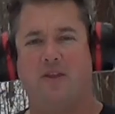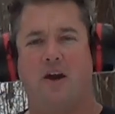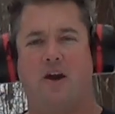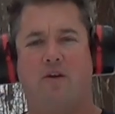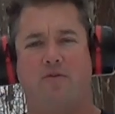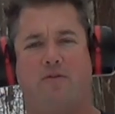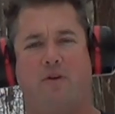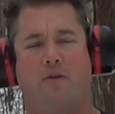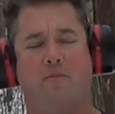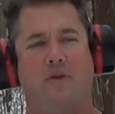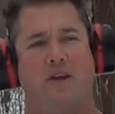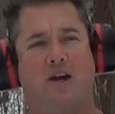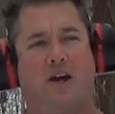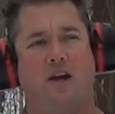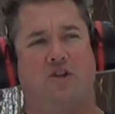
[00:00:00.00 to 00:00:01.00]
barrel, I
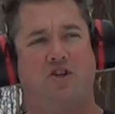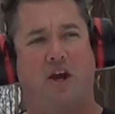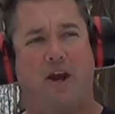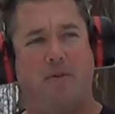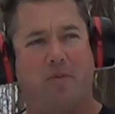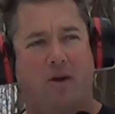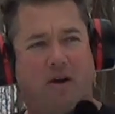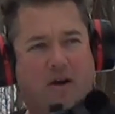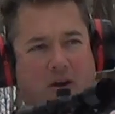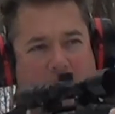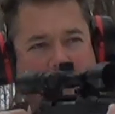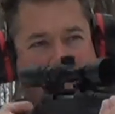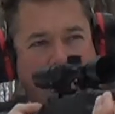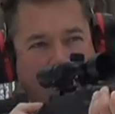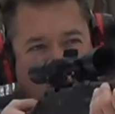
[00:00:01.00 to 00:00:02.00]
think is pretty well. I'm
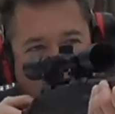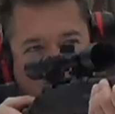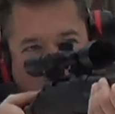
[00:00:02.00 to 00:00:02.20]
pretty impressed with